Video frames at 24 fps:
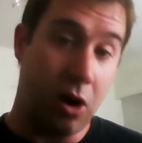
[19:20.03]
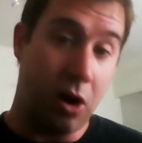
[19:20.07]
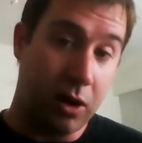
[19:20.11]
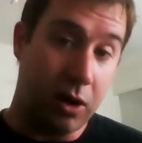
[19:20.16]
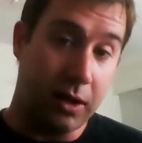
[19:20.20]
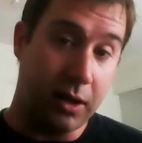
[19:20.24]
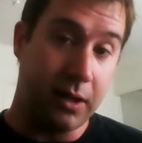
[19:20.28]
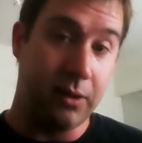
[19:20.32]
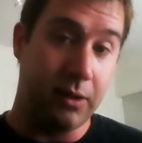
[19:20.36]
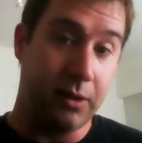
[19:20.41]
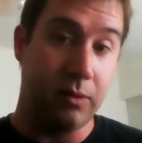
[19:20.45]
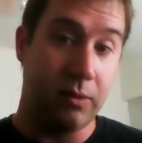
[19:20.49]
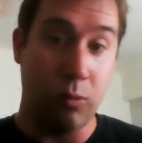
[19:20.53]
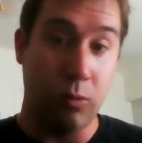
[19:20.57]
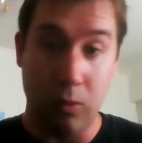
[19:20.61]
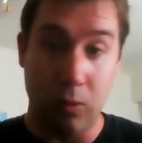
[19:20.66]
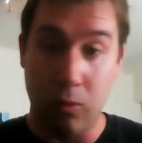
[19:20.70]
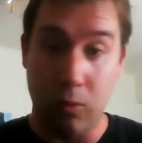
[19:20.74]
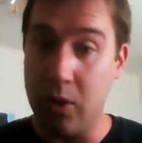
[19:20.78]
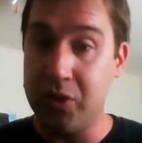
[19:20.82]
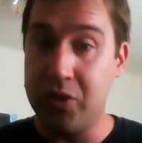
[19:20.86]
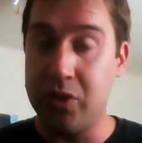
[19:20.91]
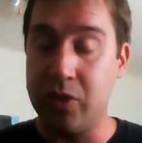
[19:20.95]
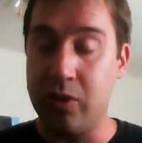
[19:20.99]
hardly
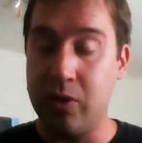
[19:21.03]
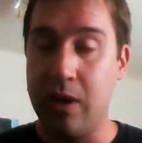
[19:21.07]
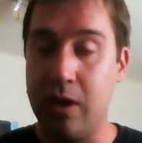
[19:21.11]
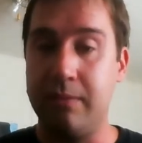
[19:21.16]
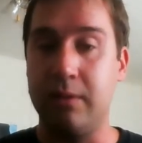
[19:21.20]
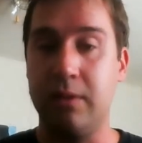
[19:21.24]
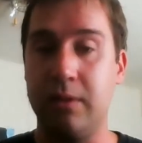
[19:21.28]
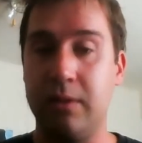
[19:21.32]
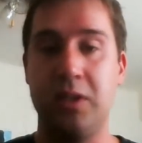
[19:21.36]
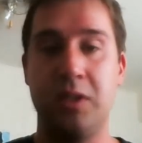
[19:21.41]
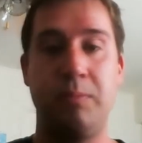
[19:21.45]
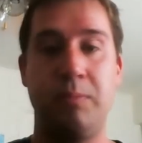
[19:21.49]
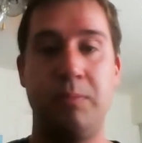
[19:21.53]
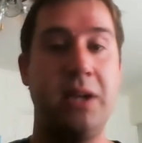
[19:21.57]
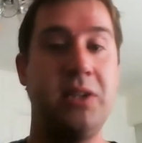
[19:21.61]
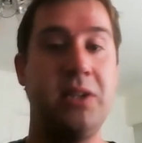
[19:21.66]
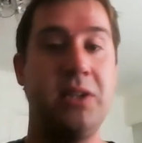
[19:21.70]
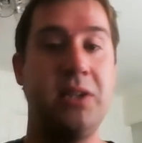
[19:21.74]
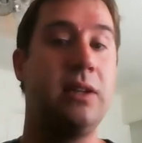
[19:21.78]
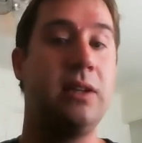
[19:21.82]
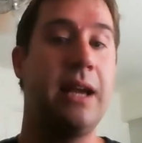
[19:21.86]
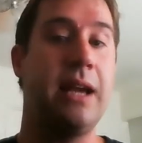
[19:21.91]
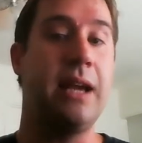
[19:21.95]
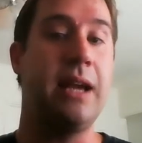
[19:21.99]
whatsoever,
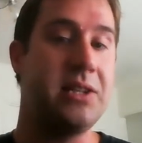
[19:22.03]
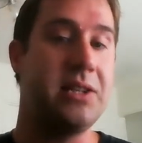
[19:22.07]
especially